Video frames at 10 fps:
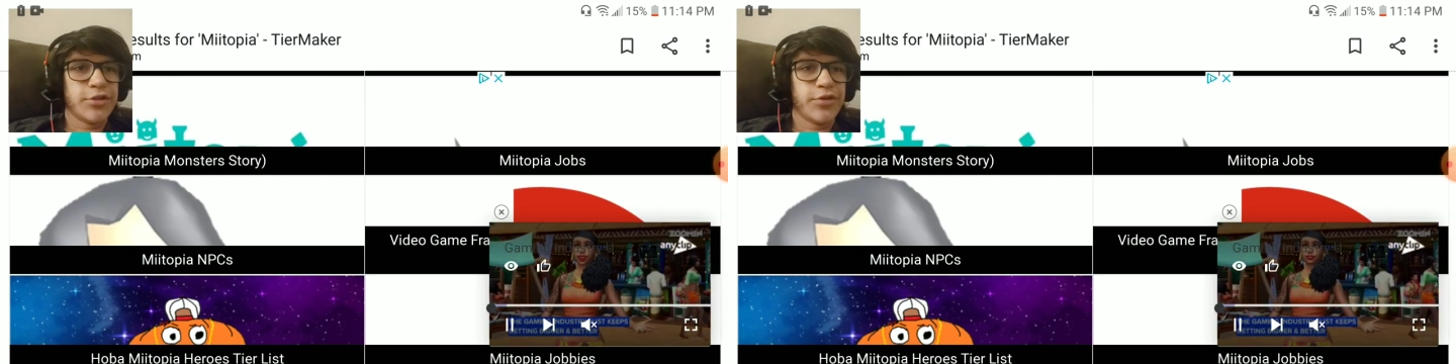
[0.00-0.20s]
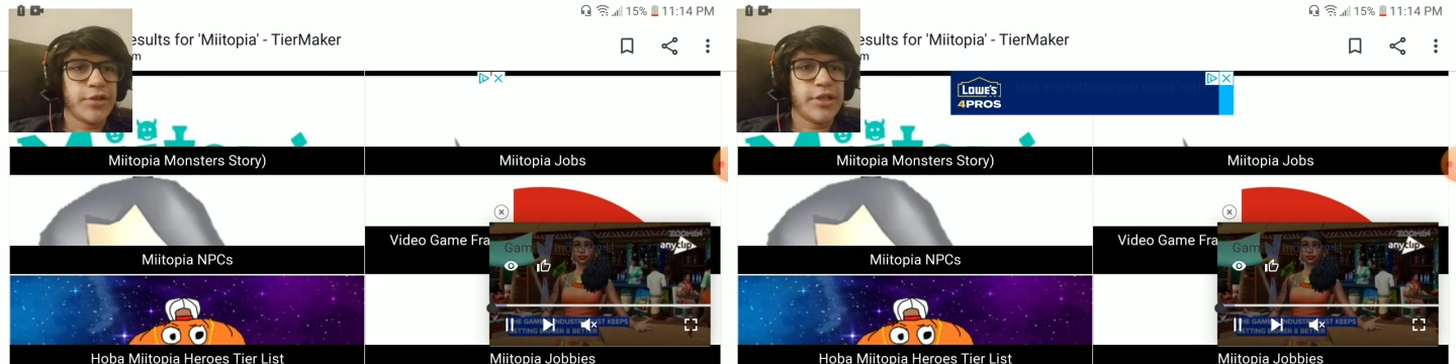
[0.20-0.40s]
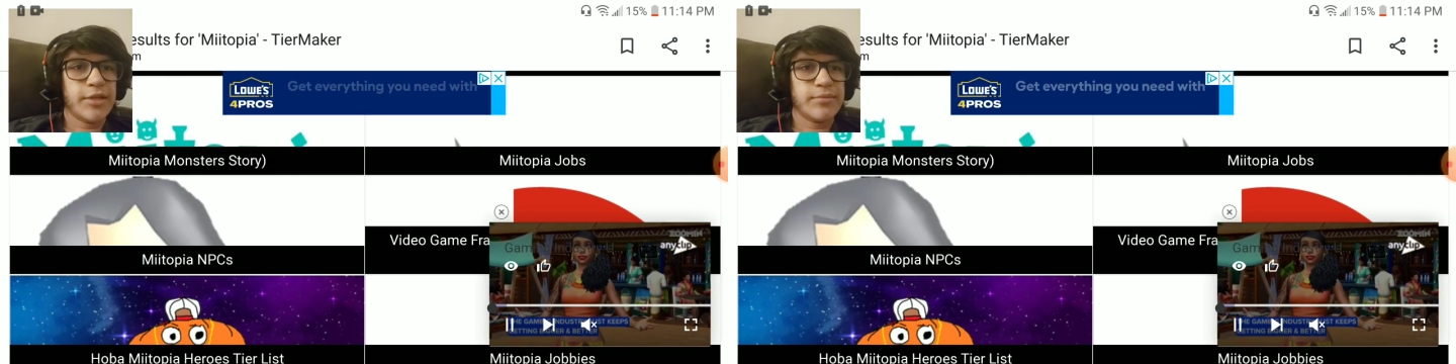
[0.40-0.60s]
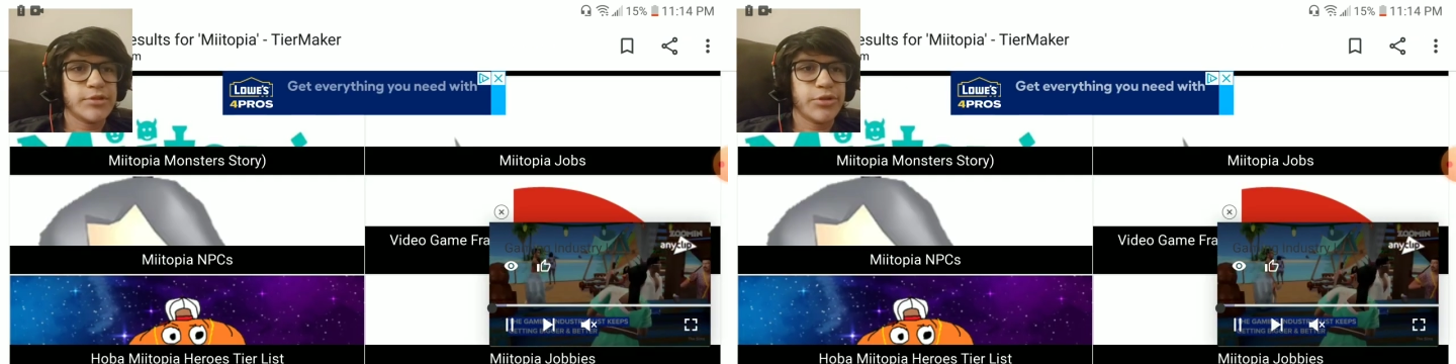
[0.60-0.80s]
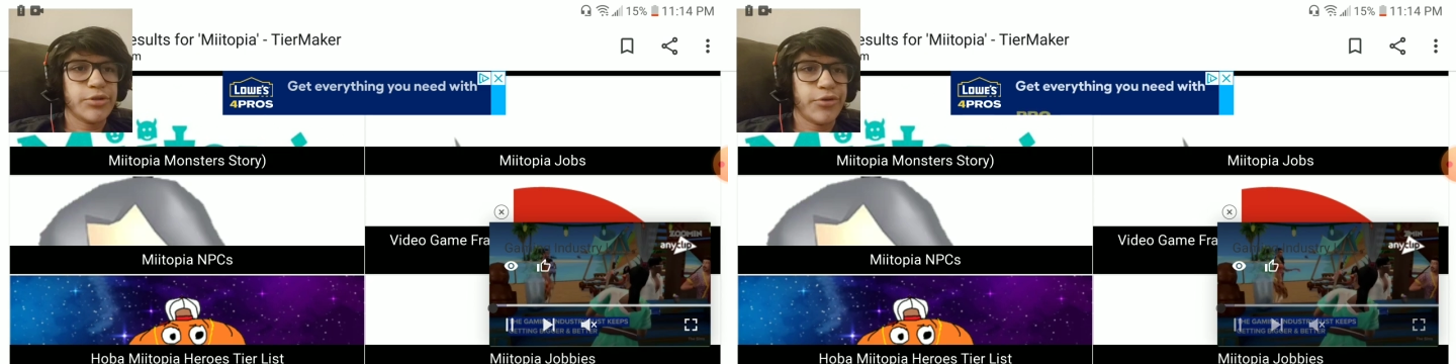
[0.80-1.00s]
for the game,
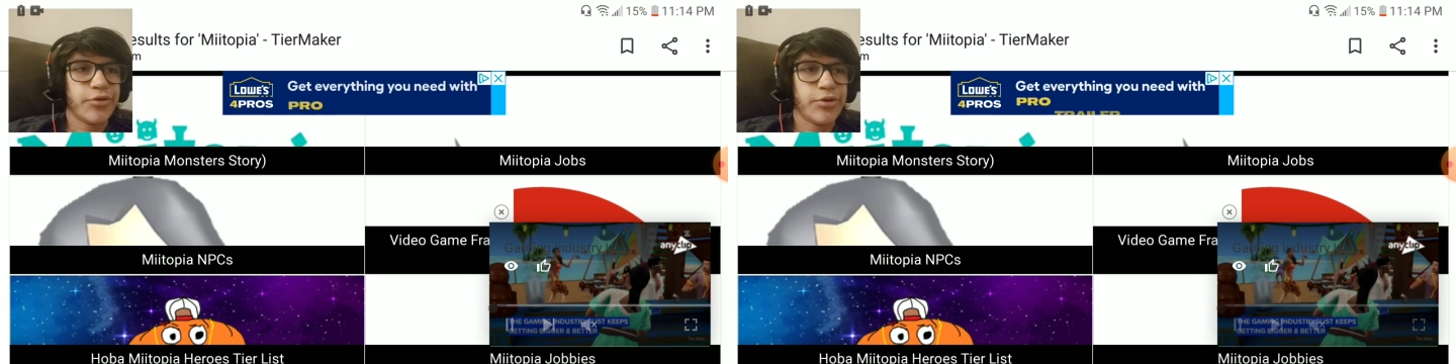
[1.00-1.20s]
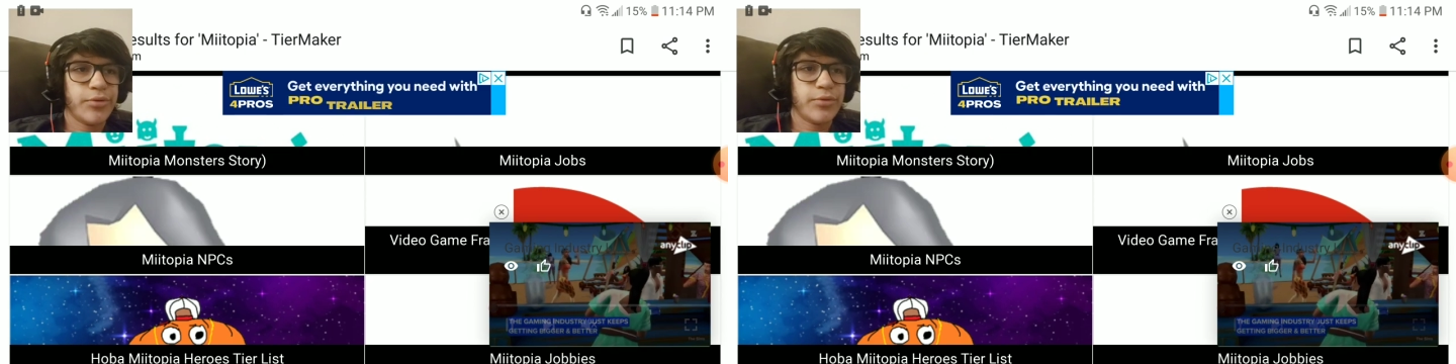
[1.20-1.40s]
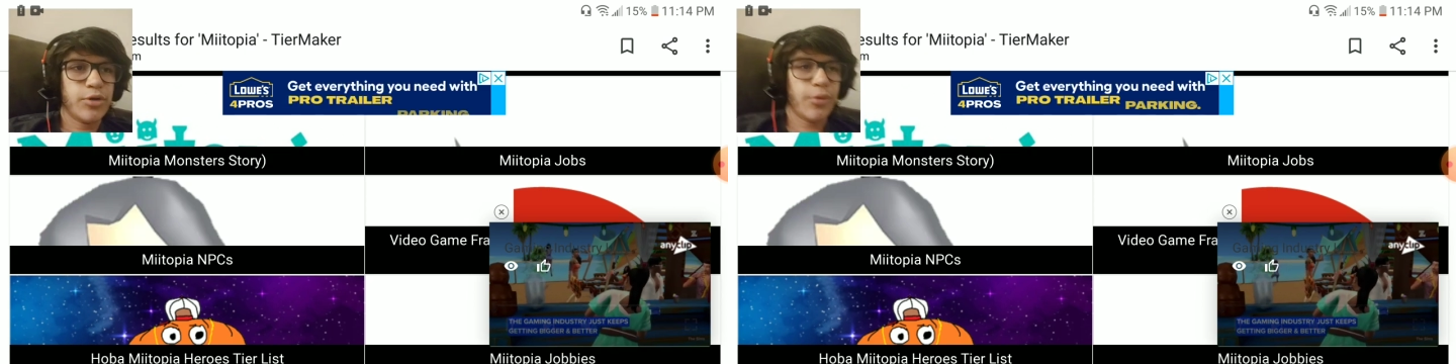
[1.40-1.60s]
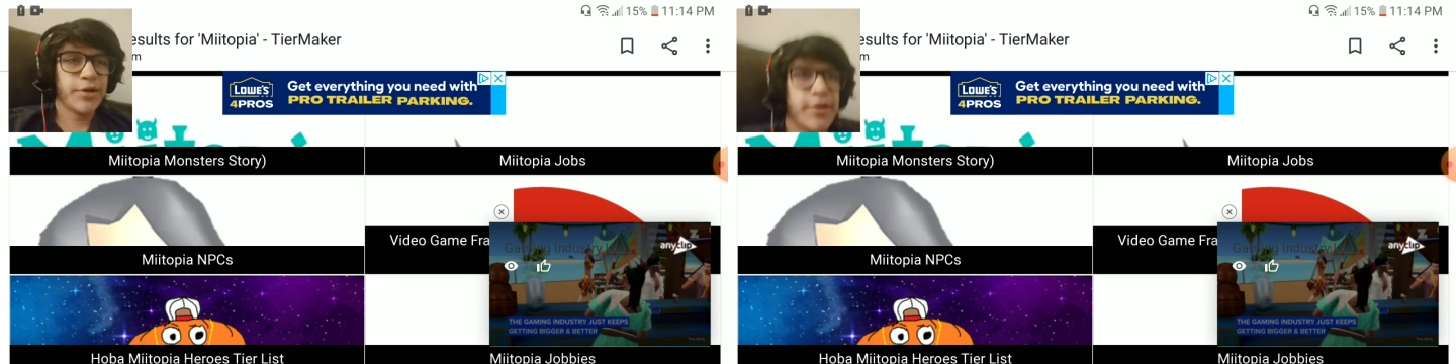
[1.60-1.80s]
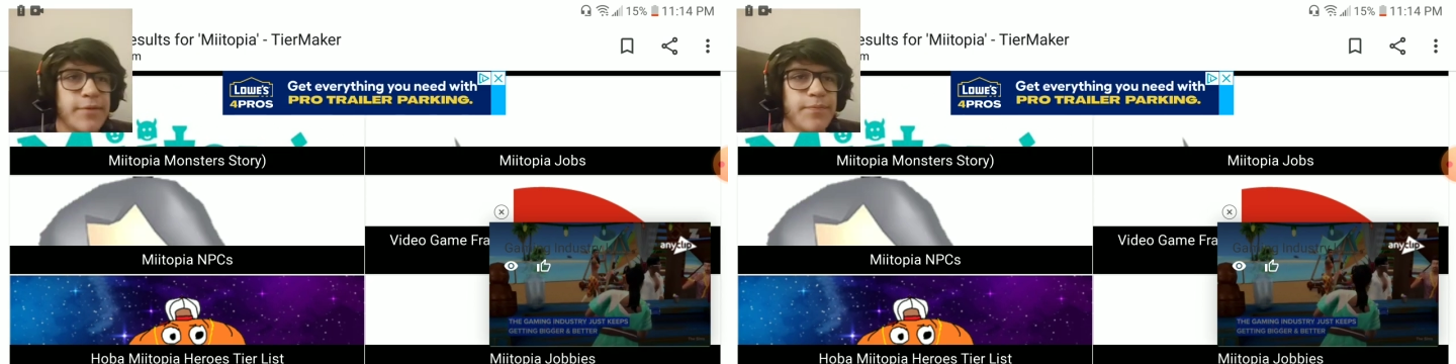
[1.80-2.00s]
so if you don't want
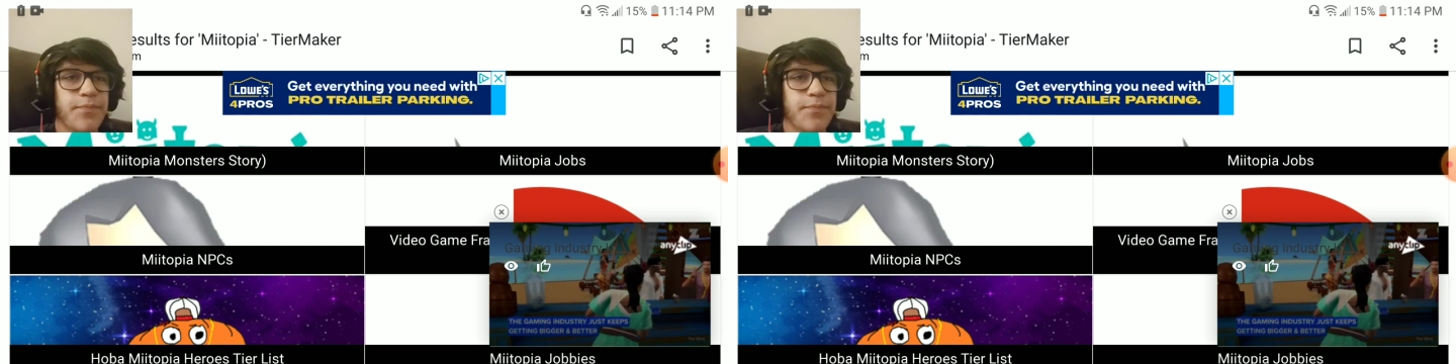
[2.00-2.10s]
to get